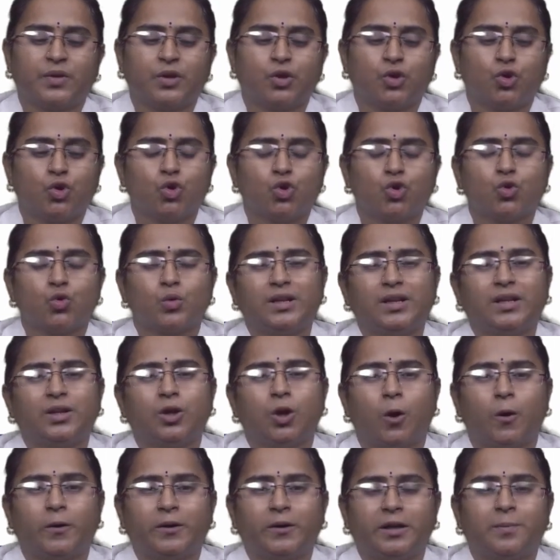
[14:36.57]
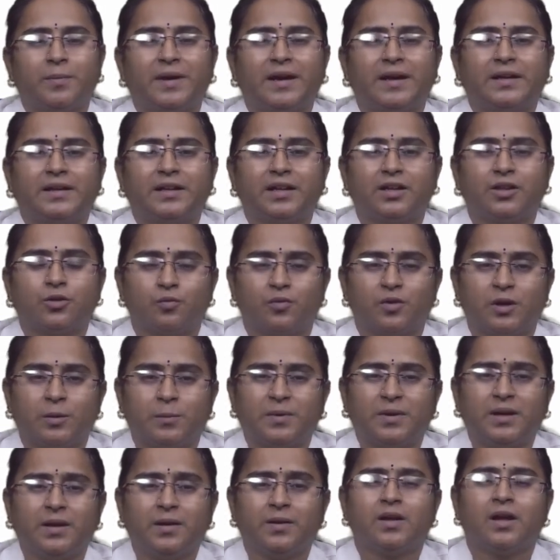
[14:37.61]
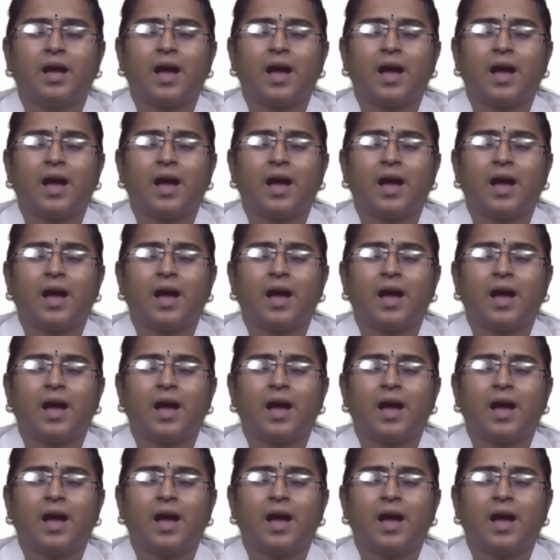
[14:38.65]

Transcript: Usually the antibiotics will be